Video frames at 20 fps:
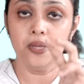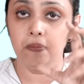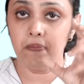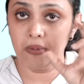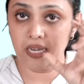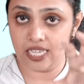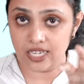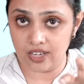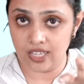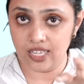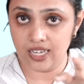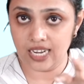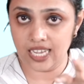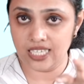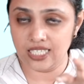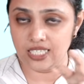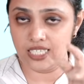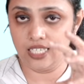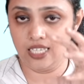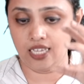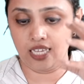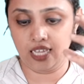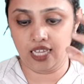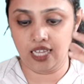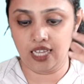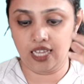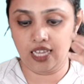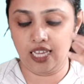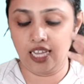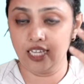By rewriting,
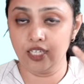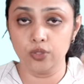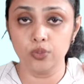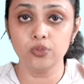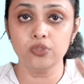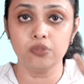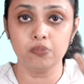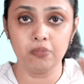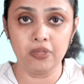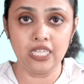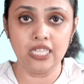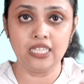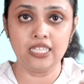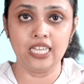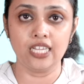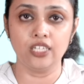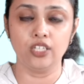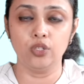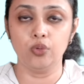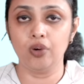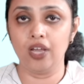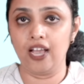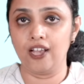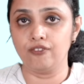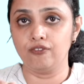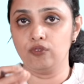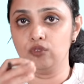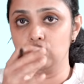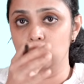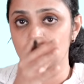I don't mean that you
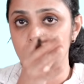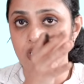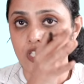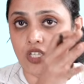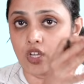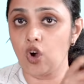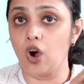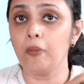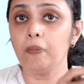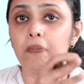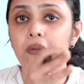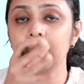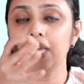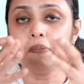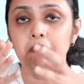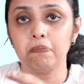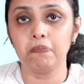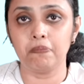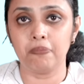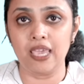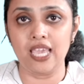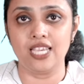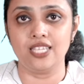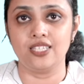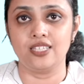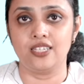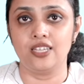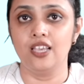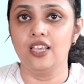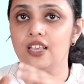have to just copy and
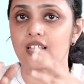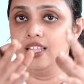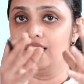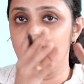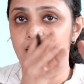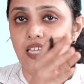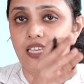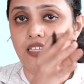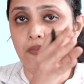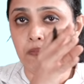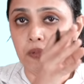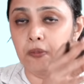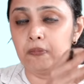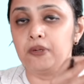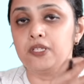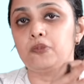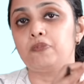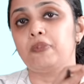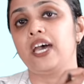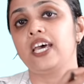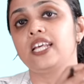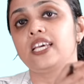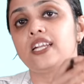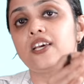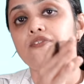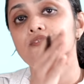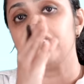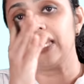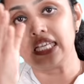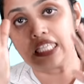paste the purpose
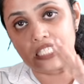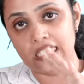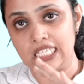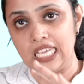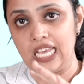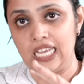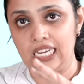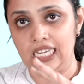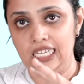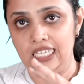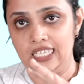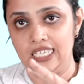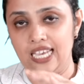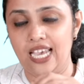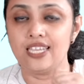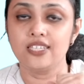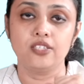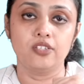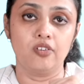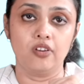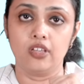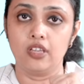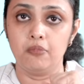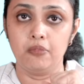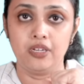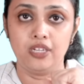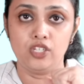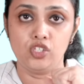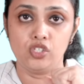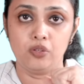paragraph exactly as the
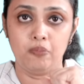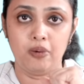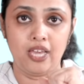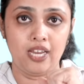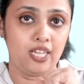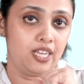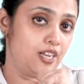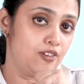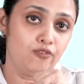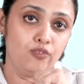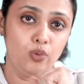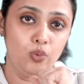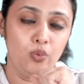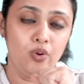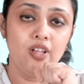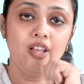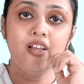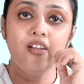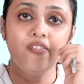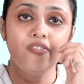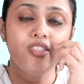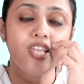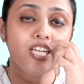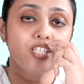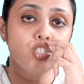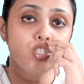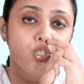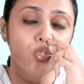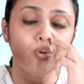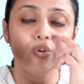recommendation paragraph. No,
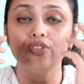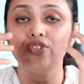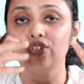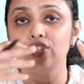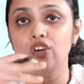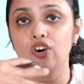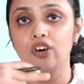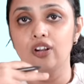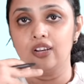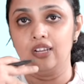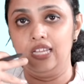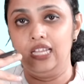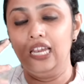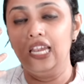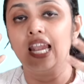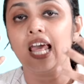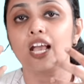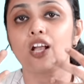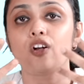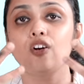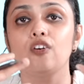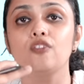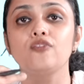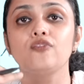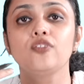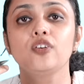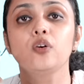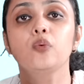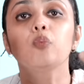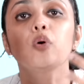that shows your lack
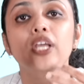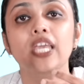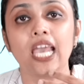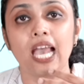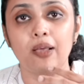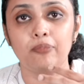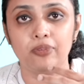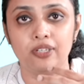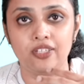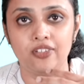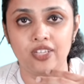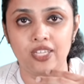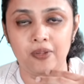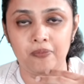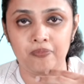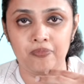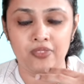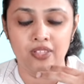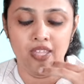of vocabulary